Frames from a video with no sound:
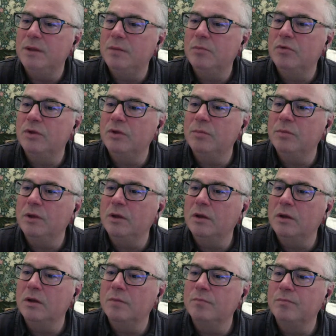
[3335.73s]
pre
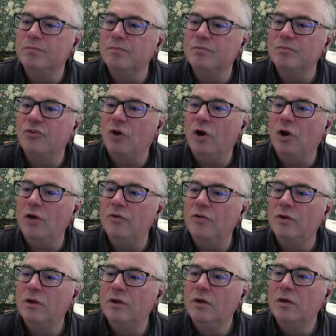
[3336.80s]
uh, charge
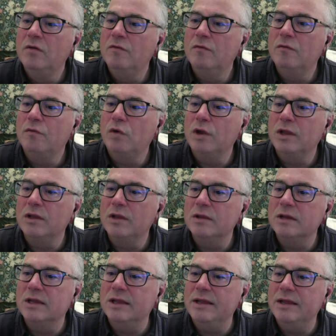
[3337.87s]
for
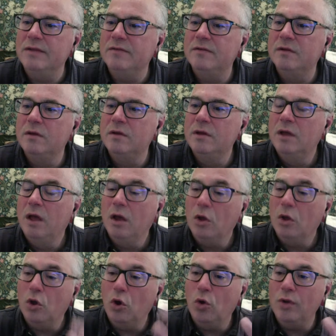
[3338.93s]
Glint.
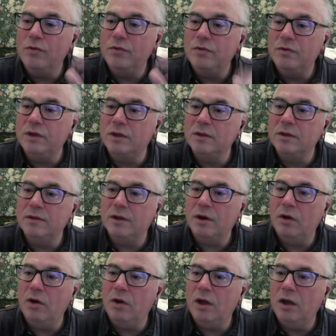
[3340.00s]
Go onto the,
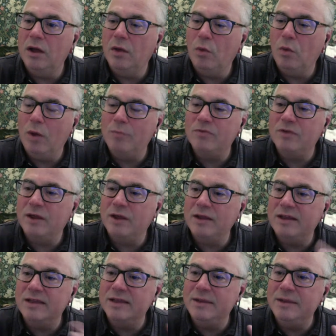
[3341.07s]
their uh, website,
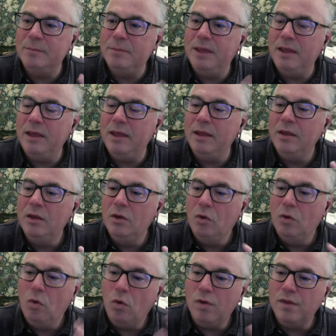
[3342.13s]
Glint Pay,
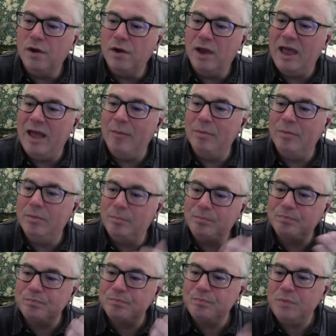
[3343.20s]
or their app.
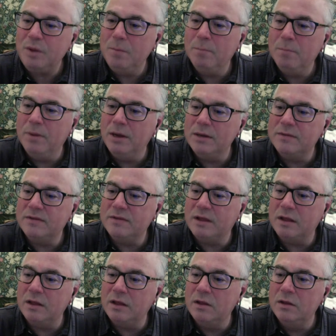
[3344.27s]
But
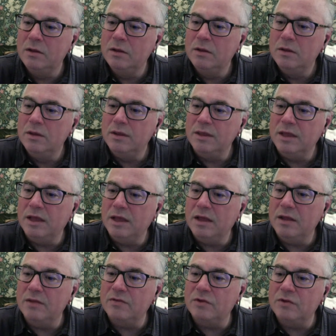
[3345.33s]
uh, yeah,
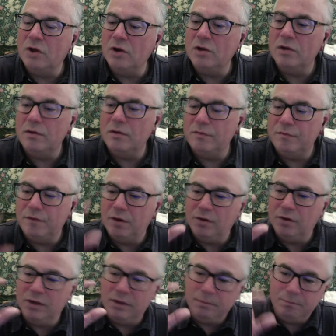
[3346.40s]
it's not a
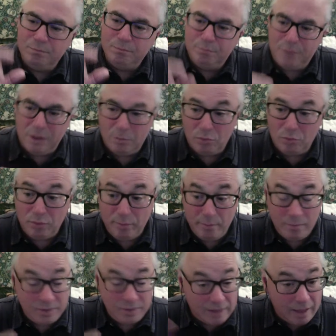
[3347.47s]
very big
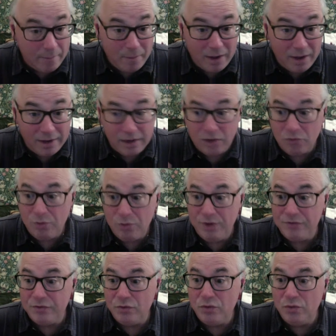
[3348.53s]
premium. That might
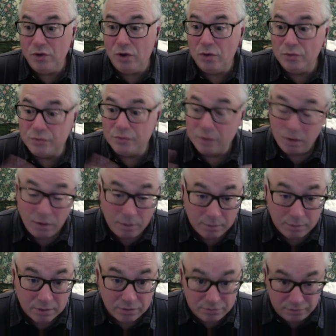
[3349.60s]
increase, who knows?
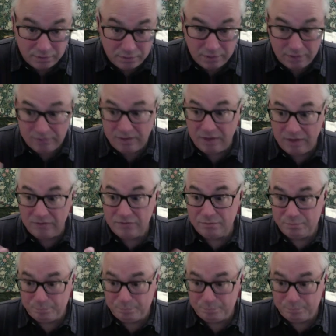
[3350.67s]
Because it does,